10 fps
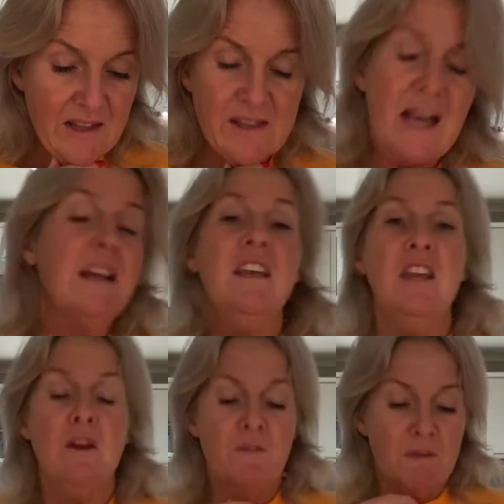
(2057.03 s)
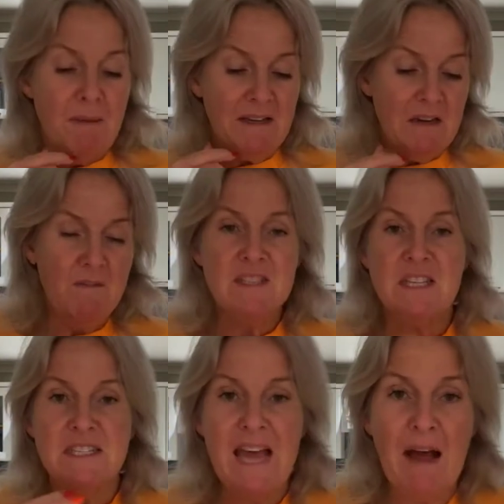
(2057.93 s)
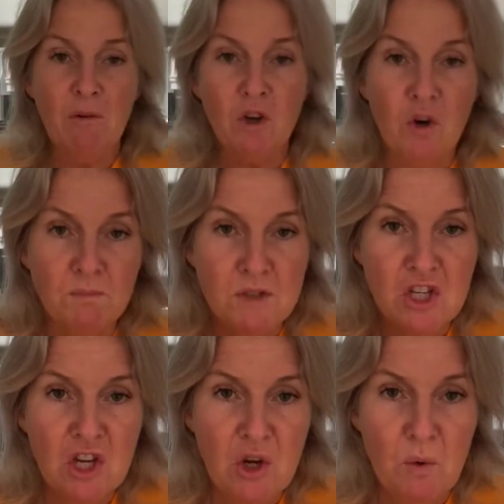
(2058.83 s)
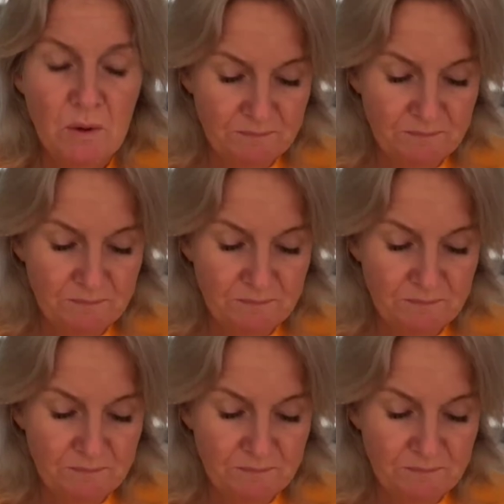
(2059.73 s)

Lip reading: Thank you for the magnificent outcome too.